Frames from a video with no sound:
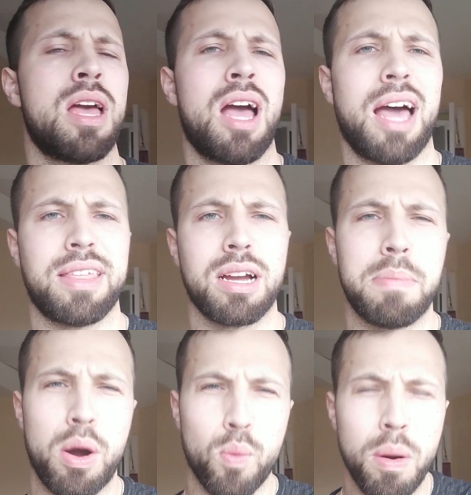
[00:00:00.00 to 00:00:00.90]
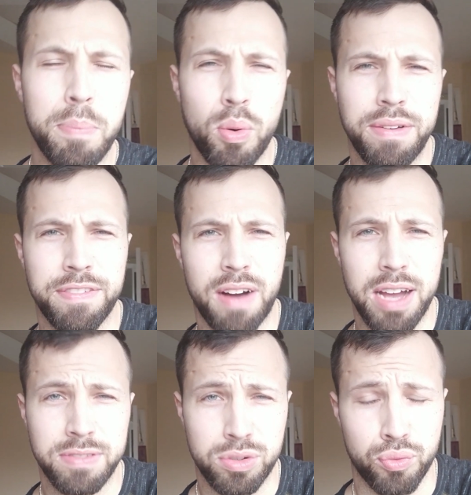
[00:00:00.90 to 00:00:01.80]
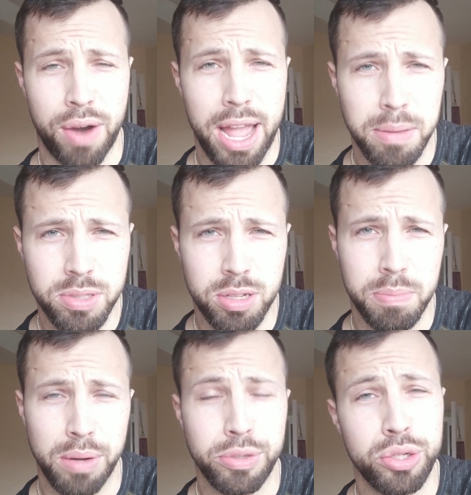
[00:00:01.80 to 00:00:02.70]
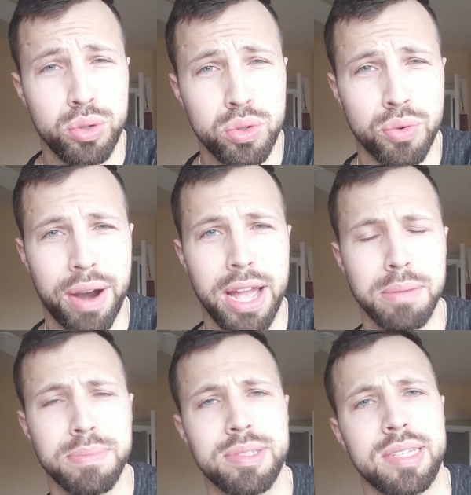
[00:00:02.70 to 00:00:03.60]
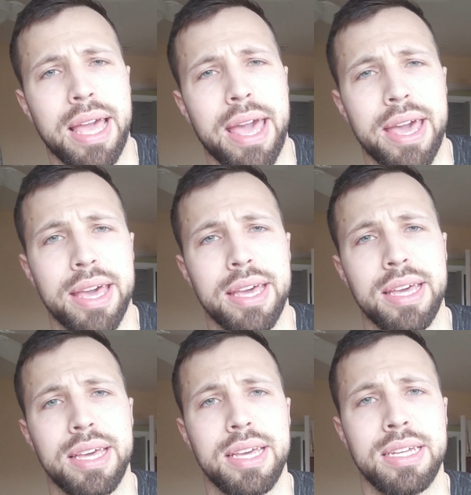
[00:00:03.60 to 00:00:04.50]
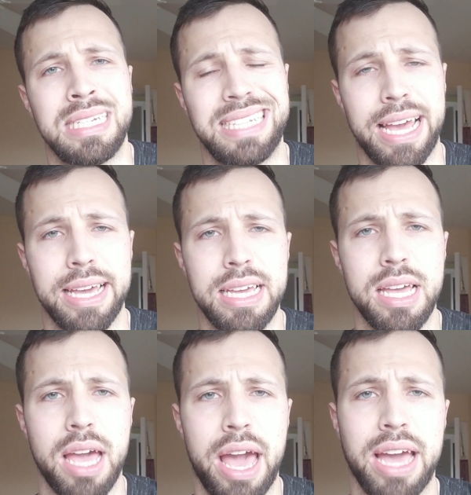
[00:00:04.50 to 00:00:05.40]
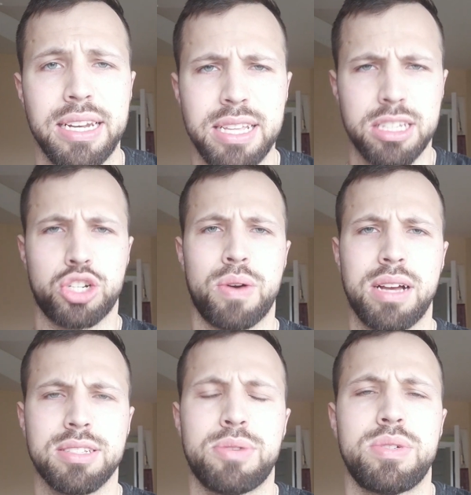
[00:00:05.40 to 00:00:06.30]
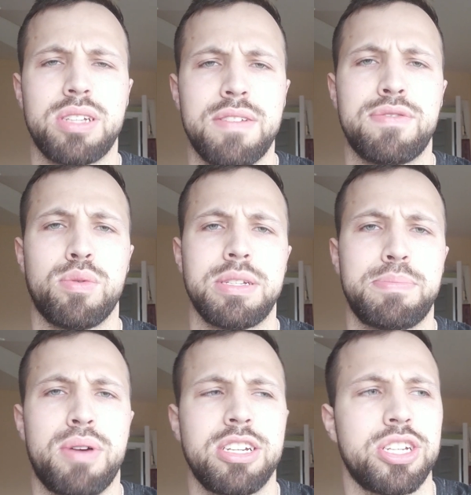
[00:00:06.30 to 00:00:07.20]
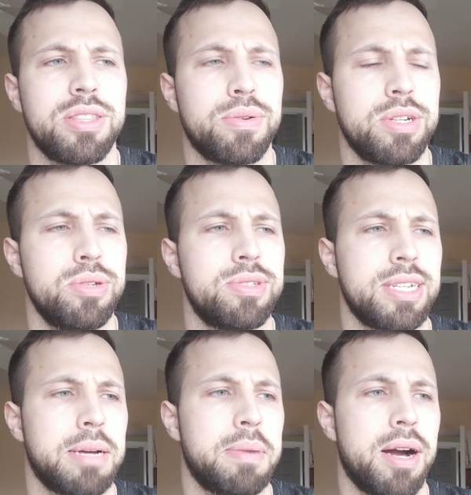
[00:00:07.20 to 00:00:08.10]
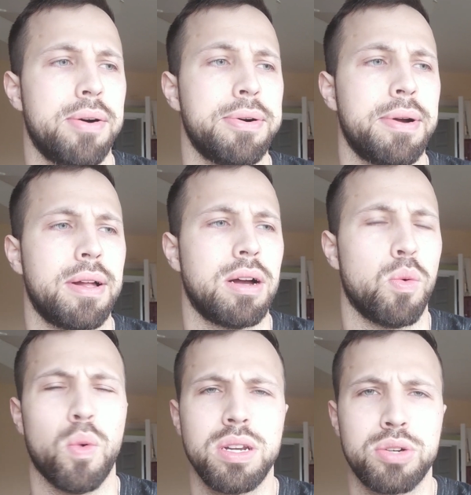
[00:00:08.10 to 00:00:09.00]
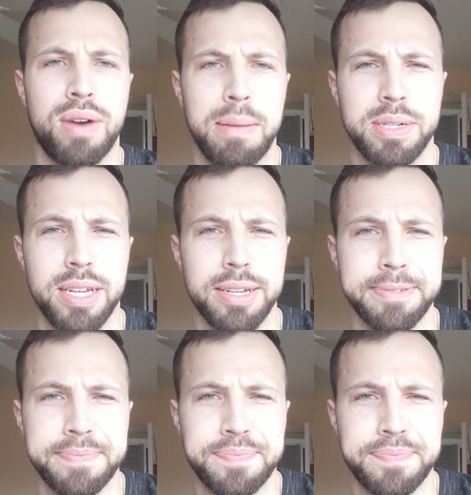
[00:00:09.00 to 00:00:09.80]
I think, about 1.5 grams to about 2 grams a day. And in the trials that were done for depression, they were using about 1 gram a day.